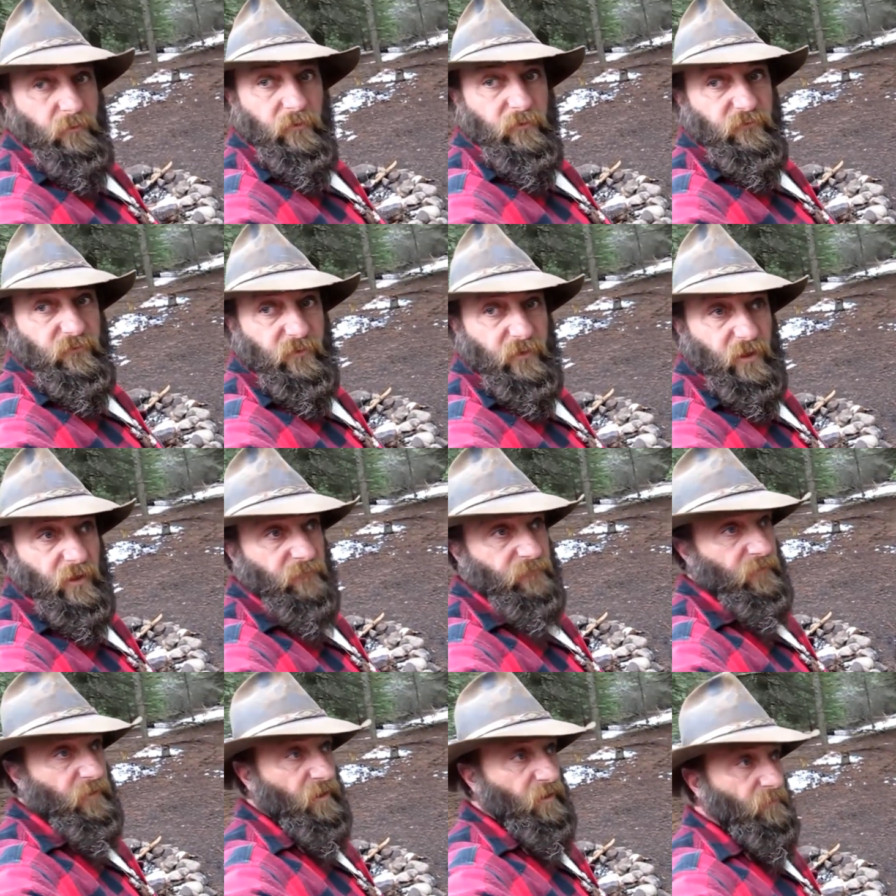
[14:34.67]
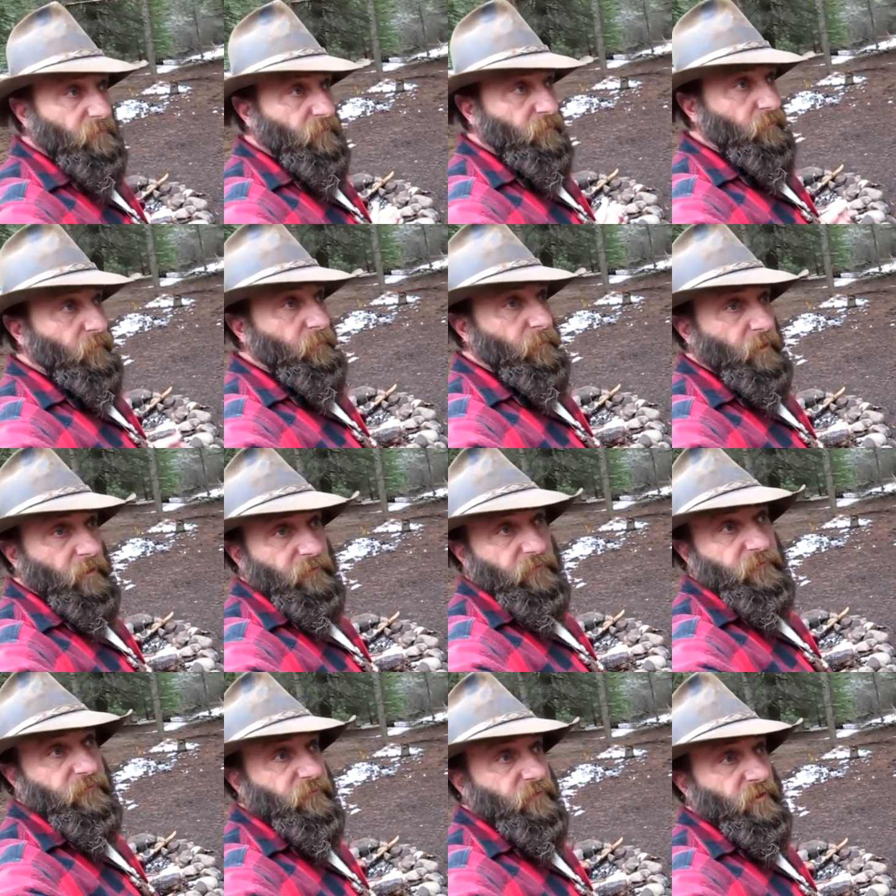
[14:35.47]
wants to light a fire, but we
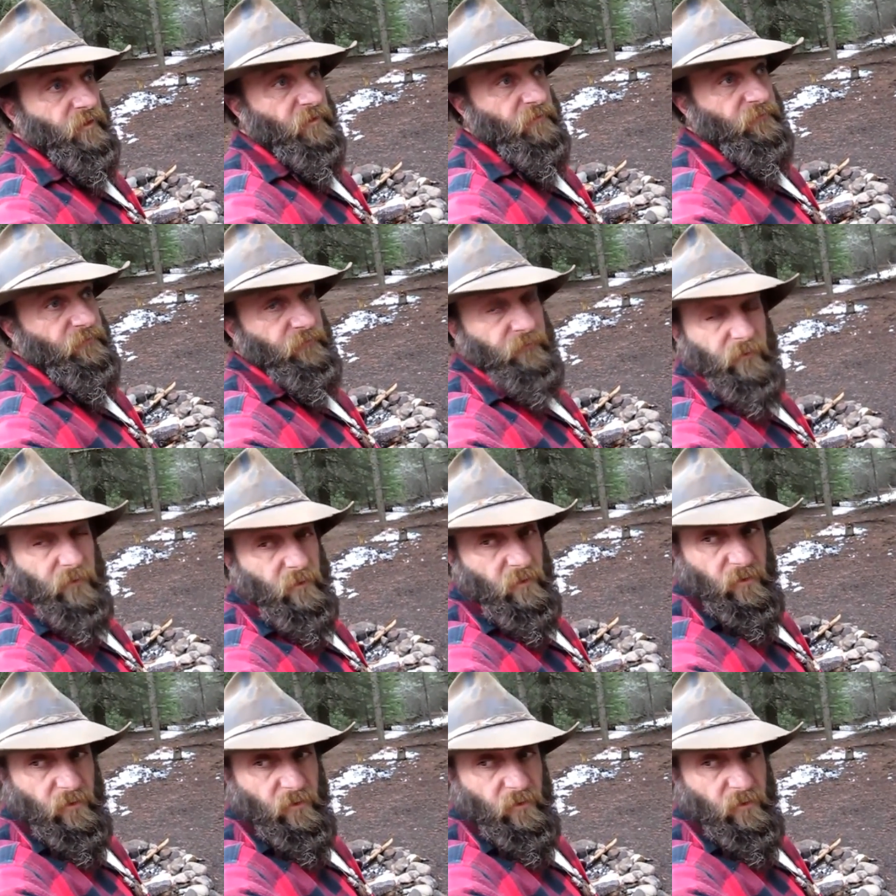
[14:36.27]
brought the stuff.